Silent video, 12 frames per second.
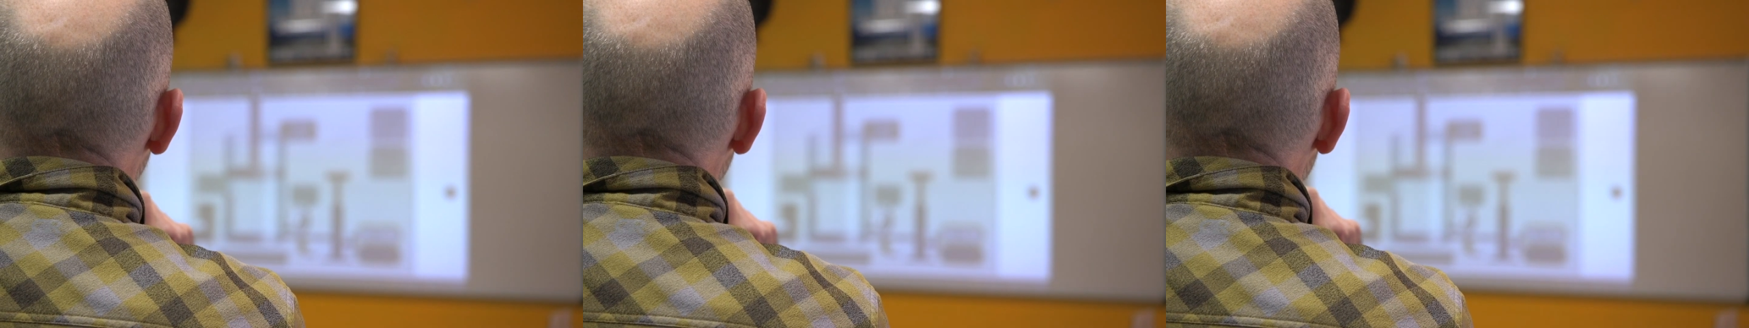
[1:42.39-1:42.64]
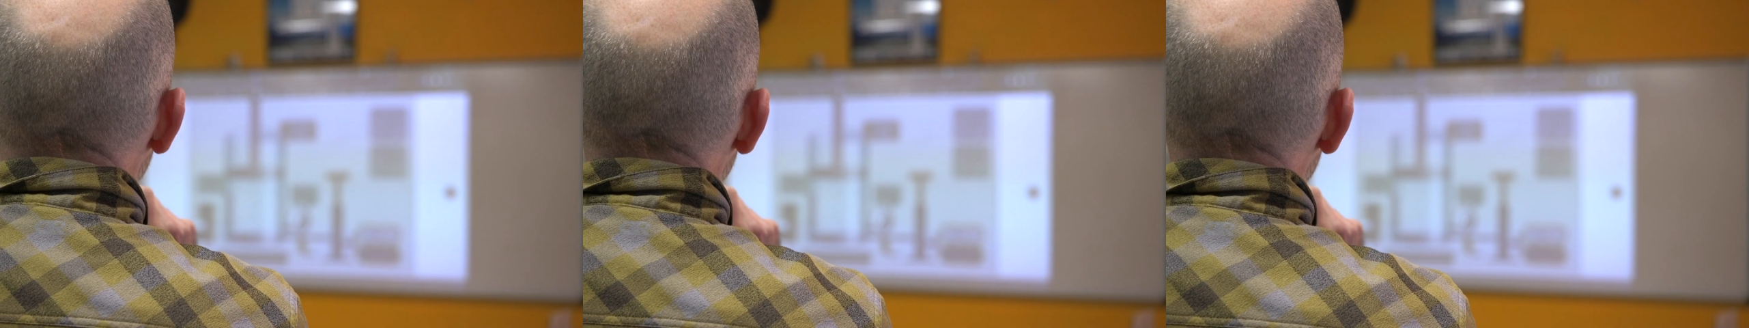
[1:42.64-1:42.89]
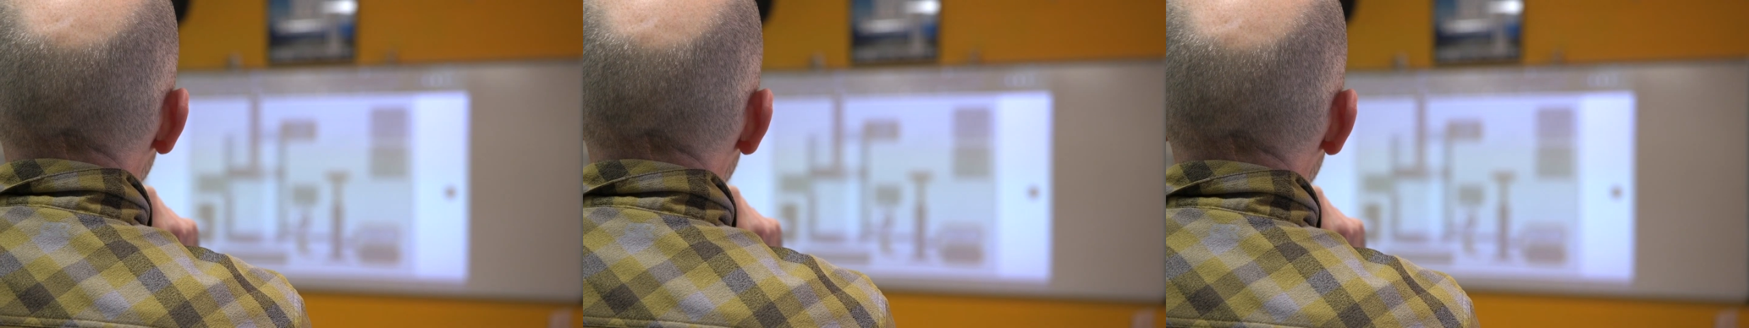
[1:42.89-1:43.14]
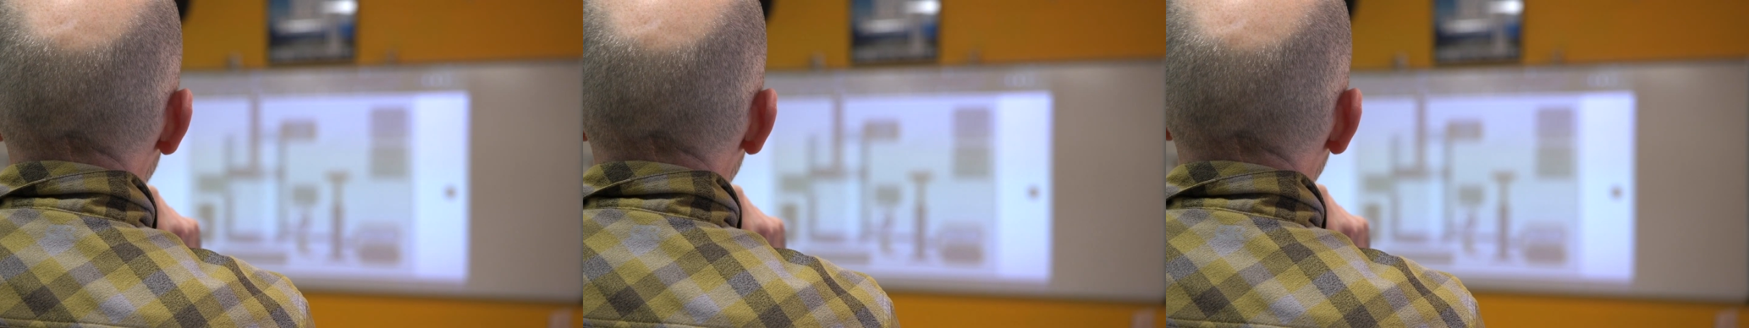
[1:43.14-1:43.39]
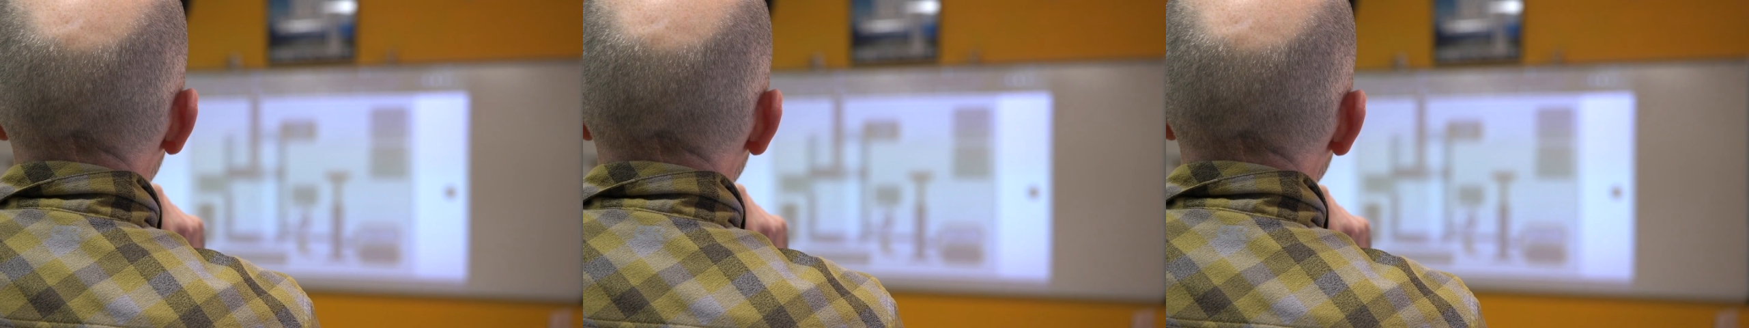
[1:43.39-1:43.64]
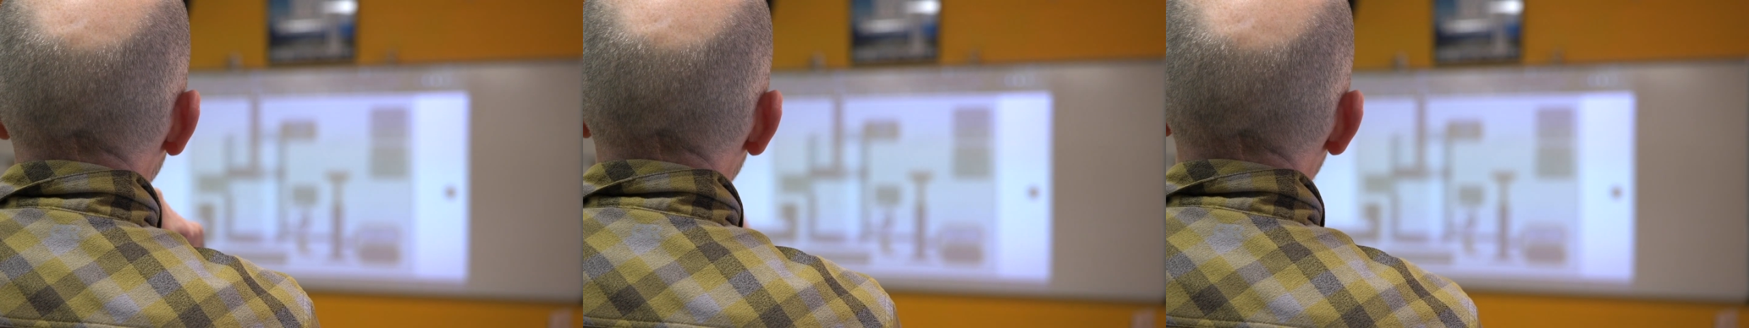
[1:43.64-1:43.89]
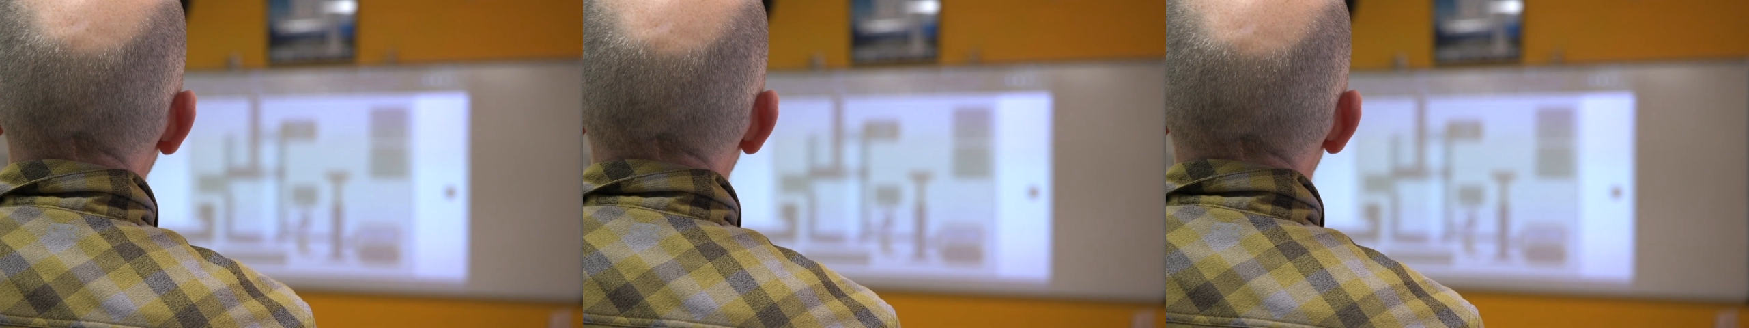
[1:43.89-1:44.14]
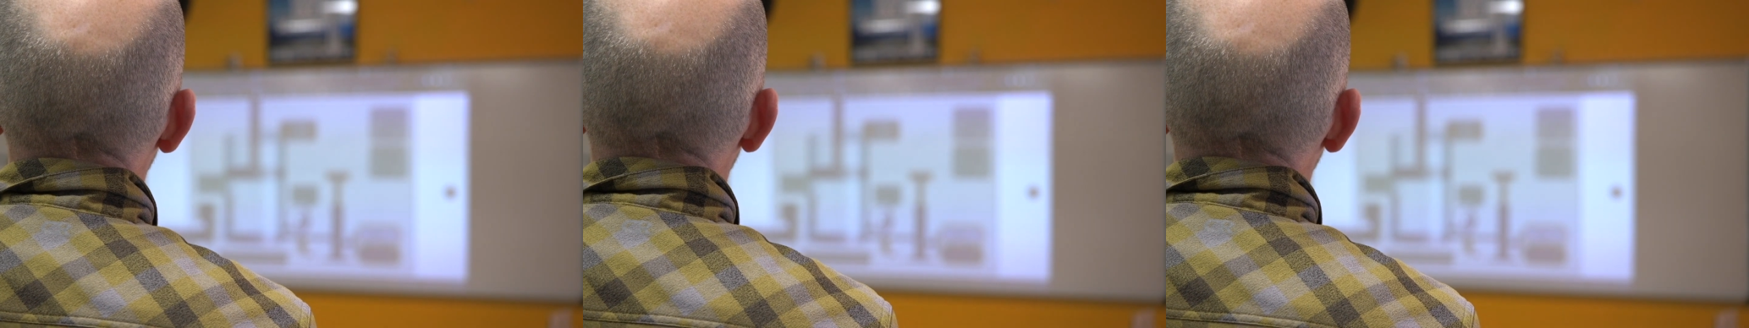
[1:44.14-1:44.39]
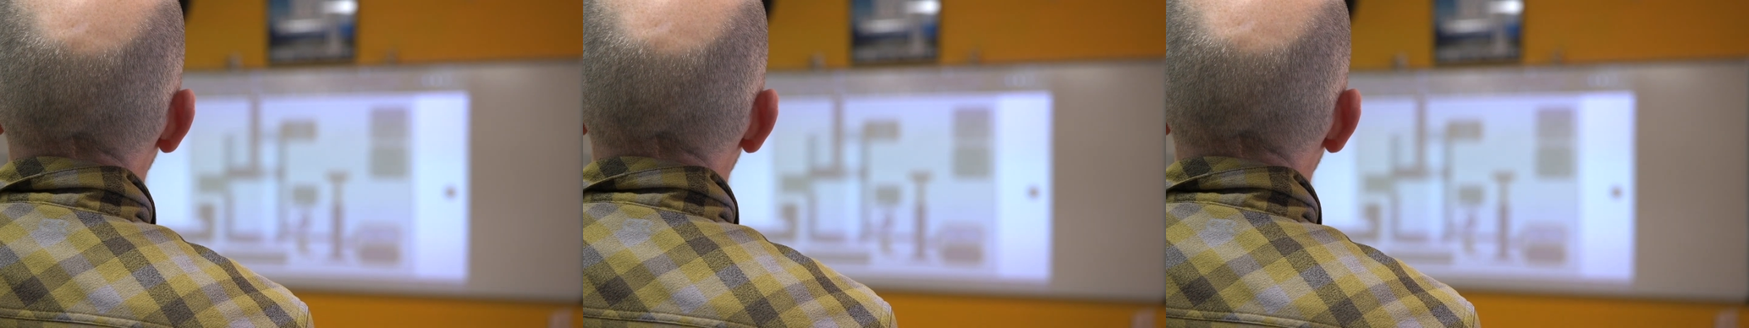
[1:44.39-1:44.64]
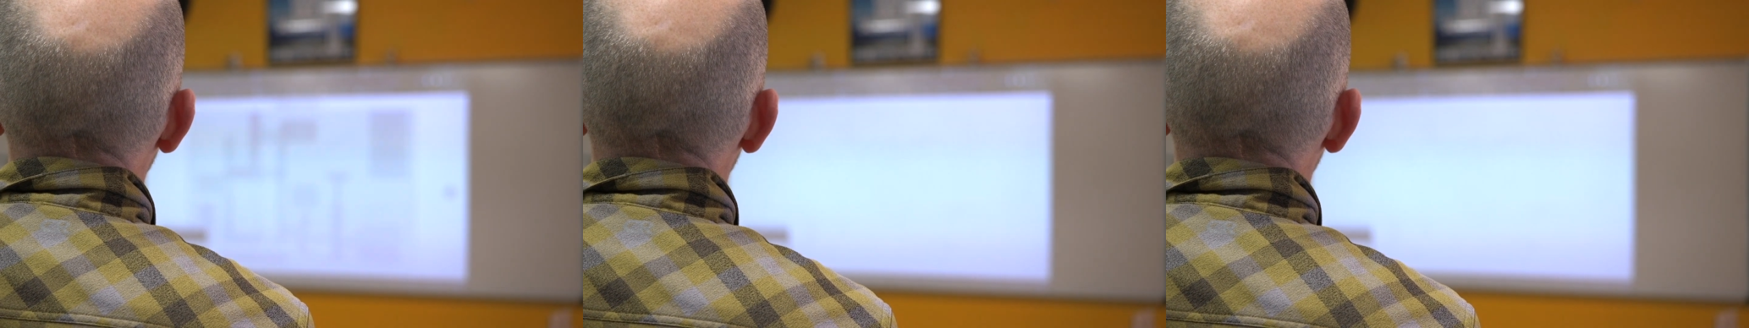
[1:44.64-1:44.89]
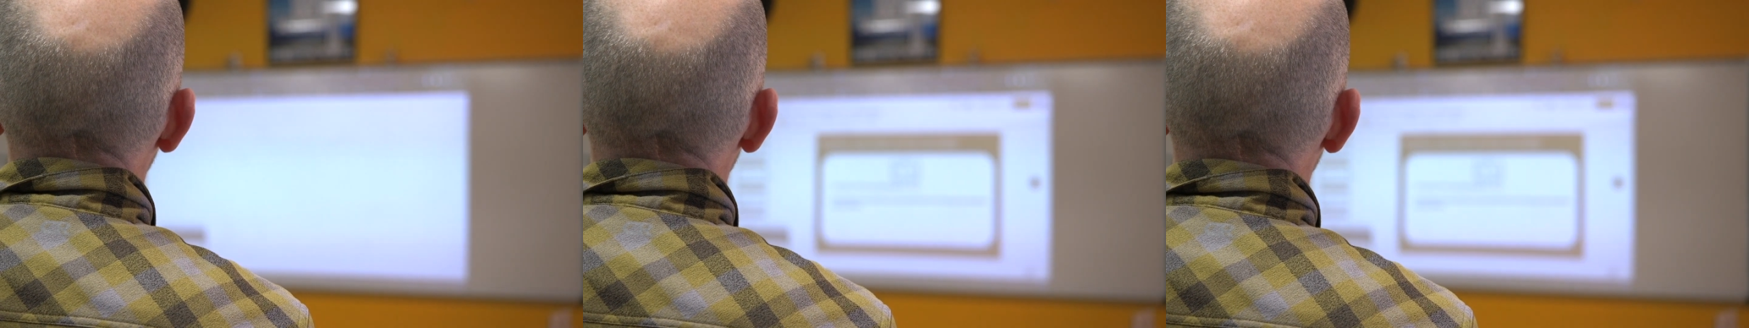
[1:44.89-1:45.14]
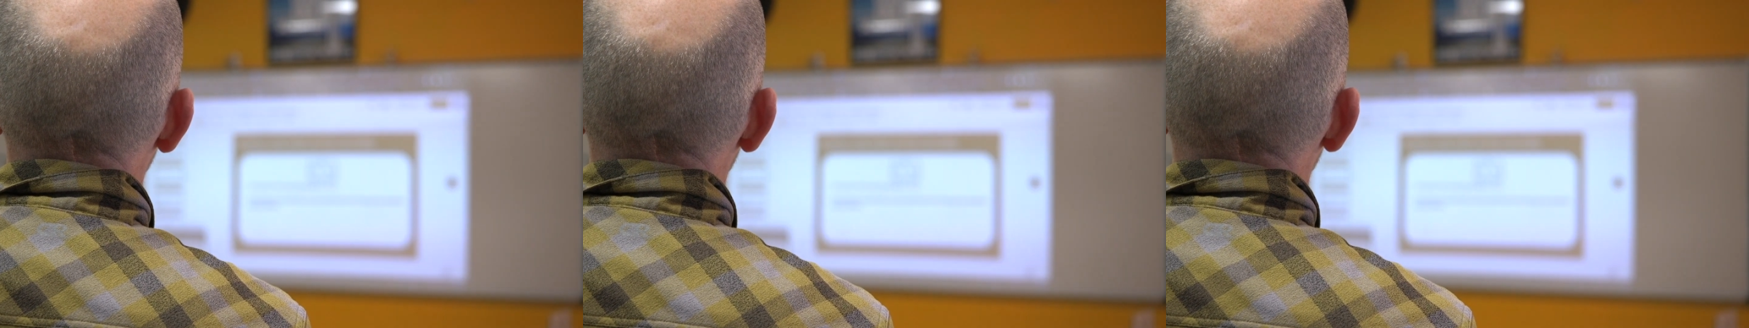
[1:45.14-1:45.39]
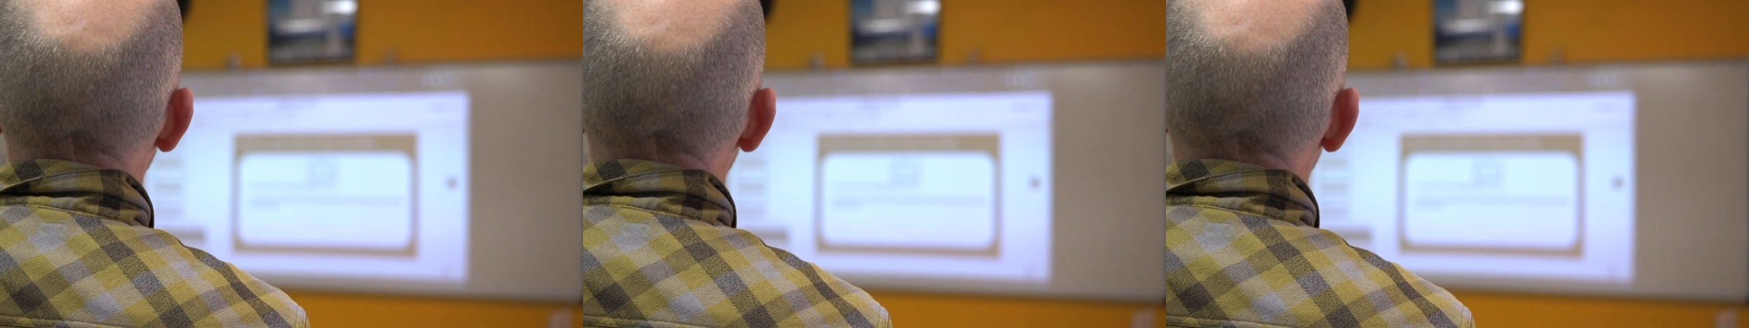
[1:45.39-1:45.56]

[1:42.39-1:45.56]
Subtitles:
Nobody's mouth can be seen.